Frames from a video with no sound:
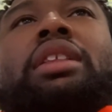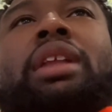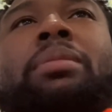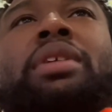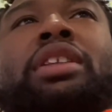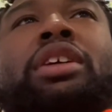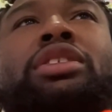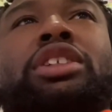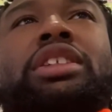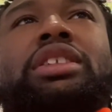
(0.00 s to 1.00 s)
I mean, they're
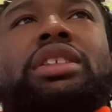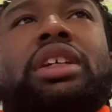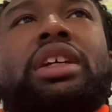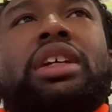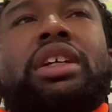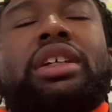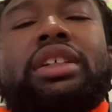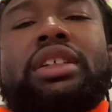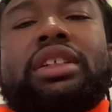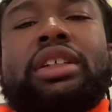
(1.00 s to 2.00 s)
just,
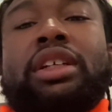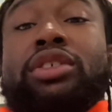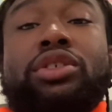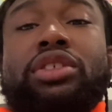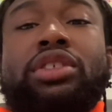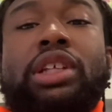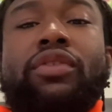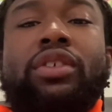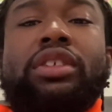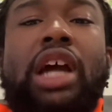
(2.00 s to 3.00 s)
it's just a
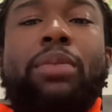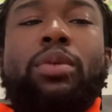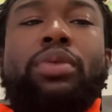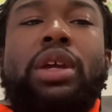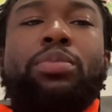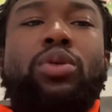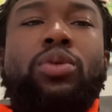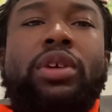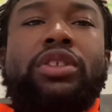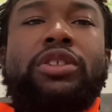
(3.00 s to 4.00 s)
different type of people,
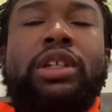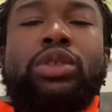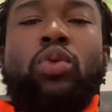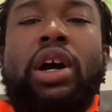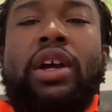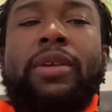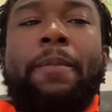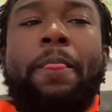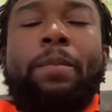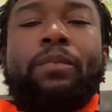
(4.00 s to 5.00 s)
which is why
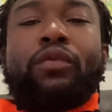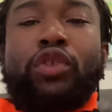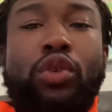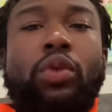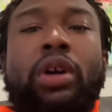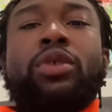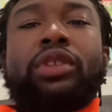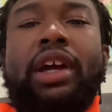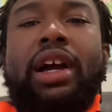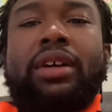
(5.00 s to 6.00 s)
you own
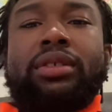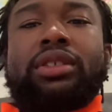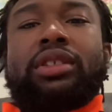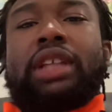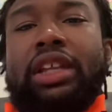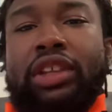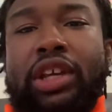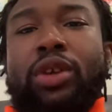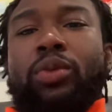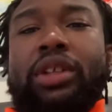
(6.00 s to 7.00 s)
the house that
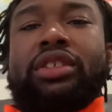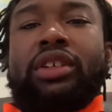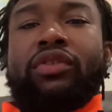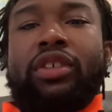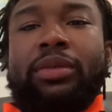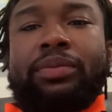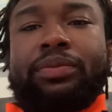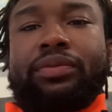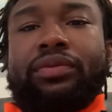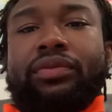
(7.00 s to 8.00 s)
they're renting from.
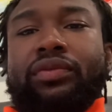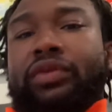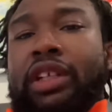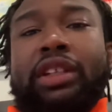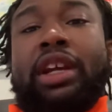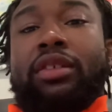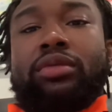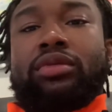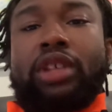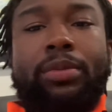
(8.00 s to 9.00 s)
And they're
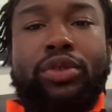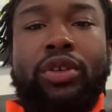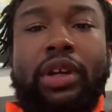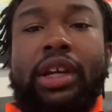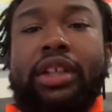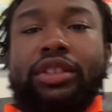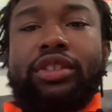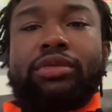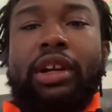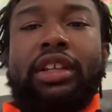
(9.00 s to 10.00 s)
double your
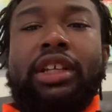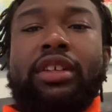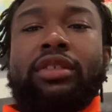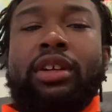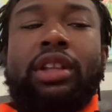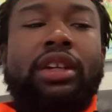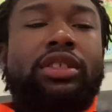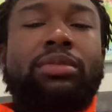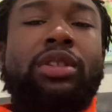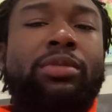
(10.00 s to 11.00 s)
age, right? They, they're like,
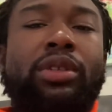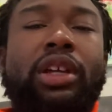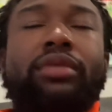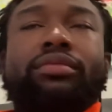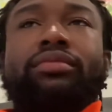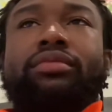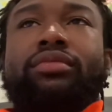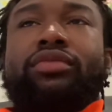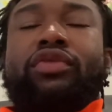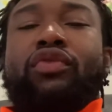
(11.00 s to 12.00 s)
some of them are like
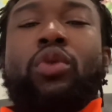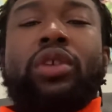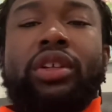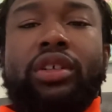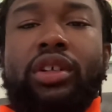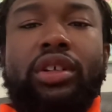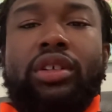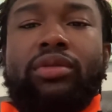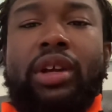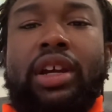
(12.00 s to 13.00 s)
40,
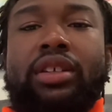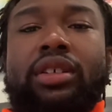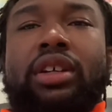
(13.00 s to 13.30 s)
right?